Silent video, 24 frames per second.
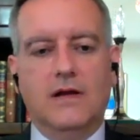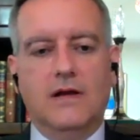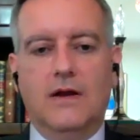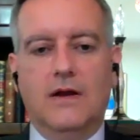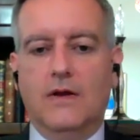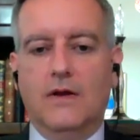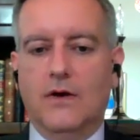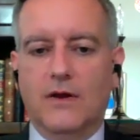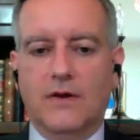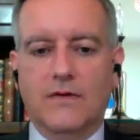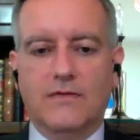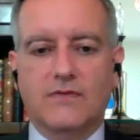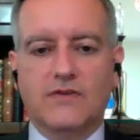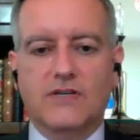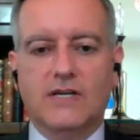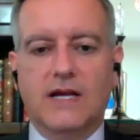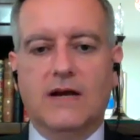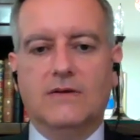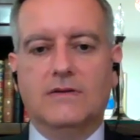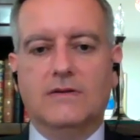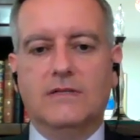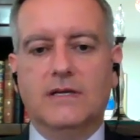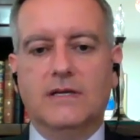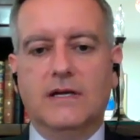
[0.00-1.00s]
a lot of
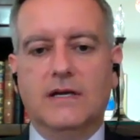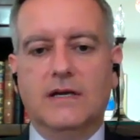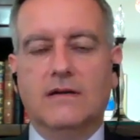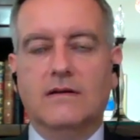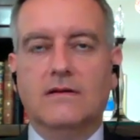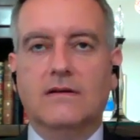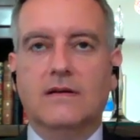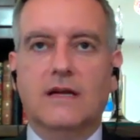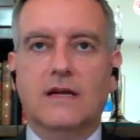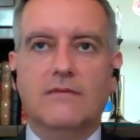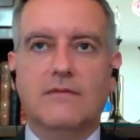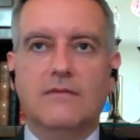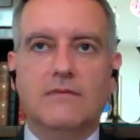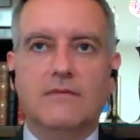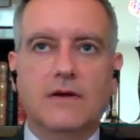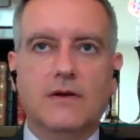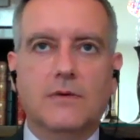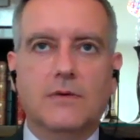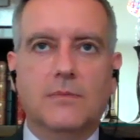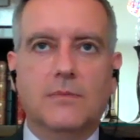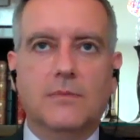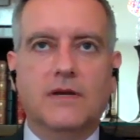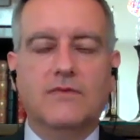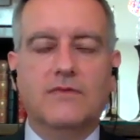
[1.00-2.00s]
shouting, even a
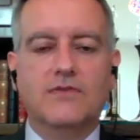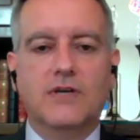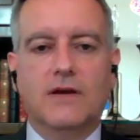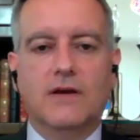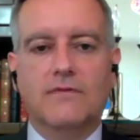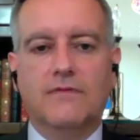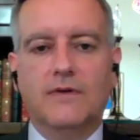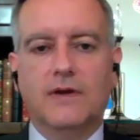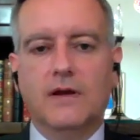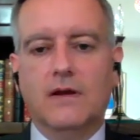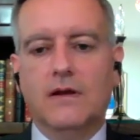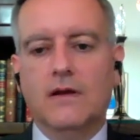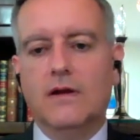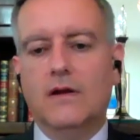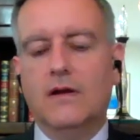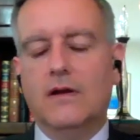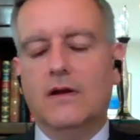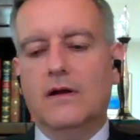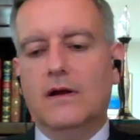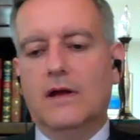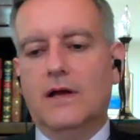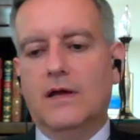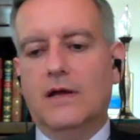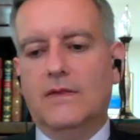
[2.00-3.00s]
little bit of shoving
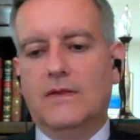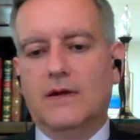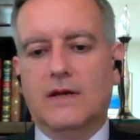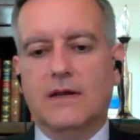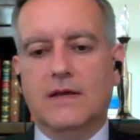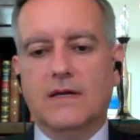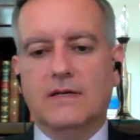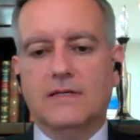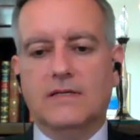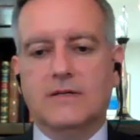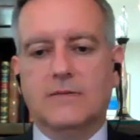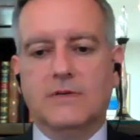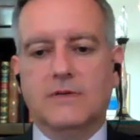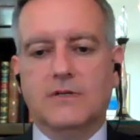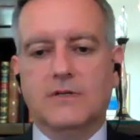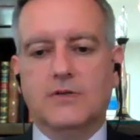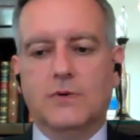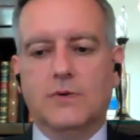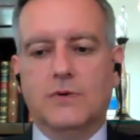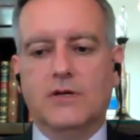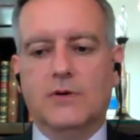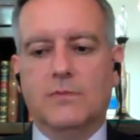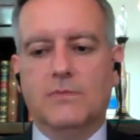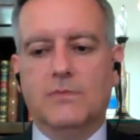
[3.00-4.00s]
in the Knesset
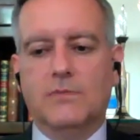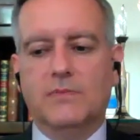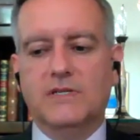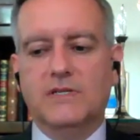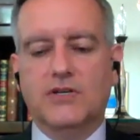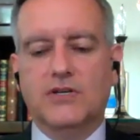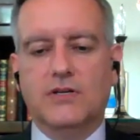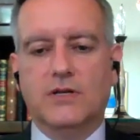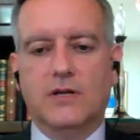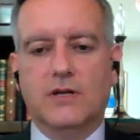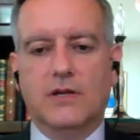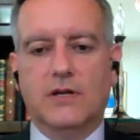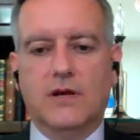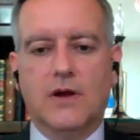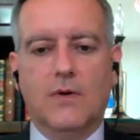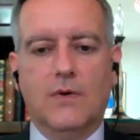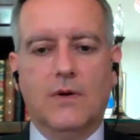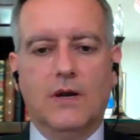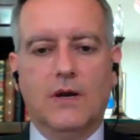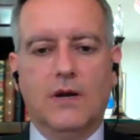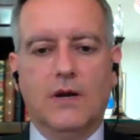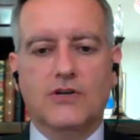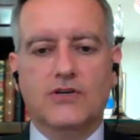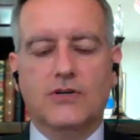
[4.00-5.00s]
between the opposition and
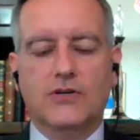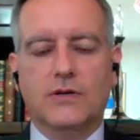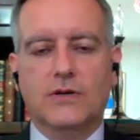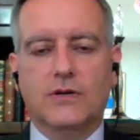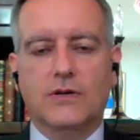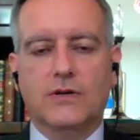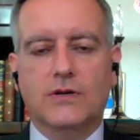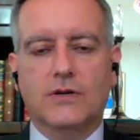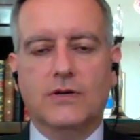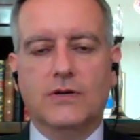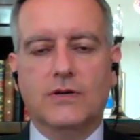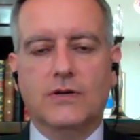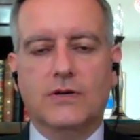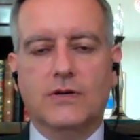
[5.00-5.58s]
coalition.